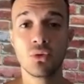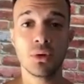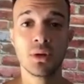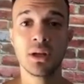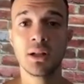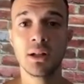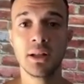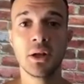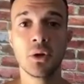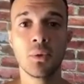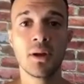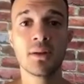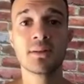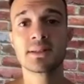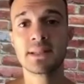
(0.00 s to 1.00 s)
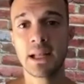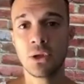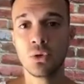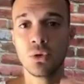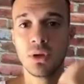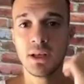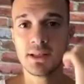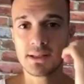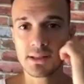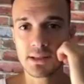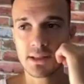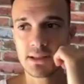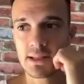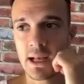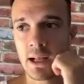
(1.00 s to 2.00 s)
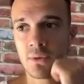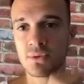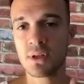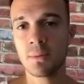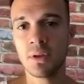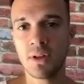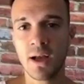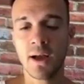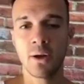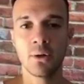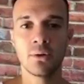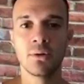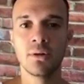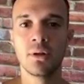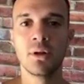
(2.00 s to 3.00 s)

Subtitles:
to it in the later rounds because I knew his hand was gonna be tired.